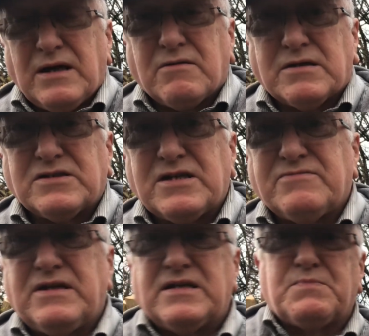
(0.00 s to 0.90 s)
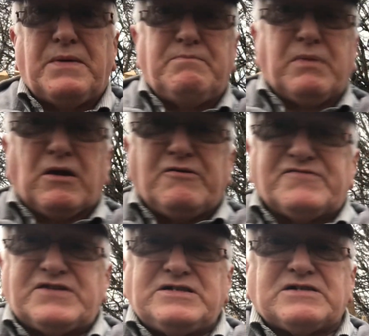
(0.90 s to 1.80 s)
know, considering it's been below
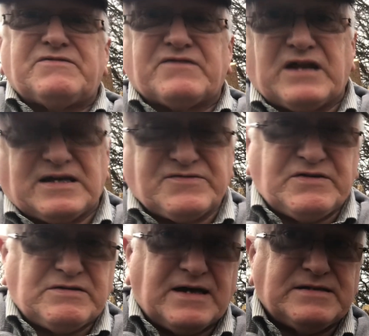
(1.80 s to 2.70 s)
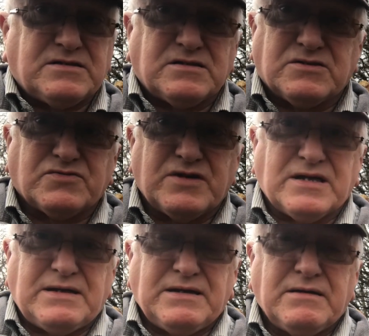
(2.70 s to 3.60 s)
freezing for the last few days, it's
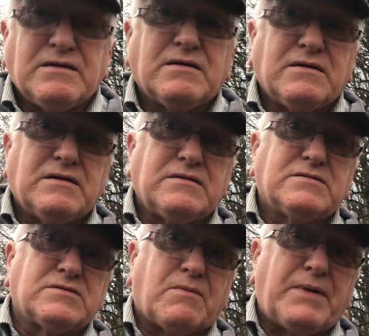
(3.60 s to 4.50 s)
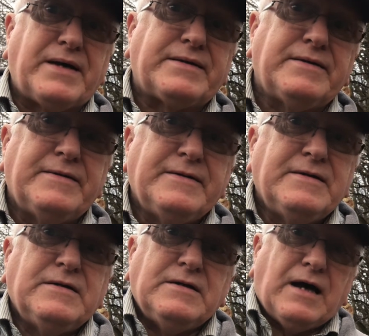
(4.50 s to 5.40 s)
really, it's not bad.
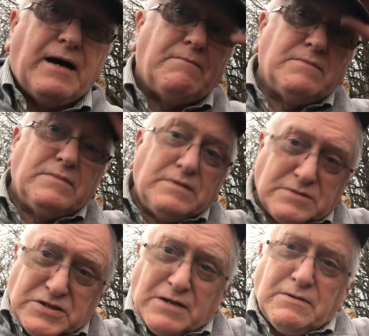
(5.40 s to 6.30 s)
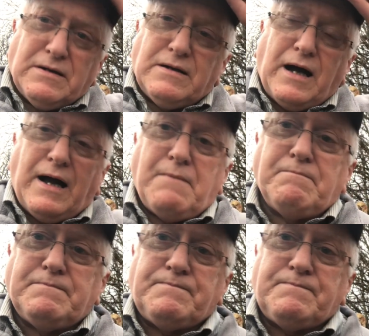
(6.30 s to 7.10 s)
Um, so, um,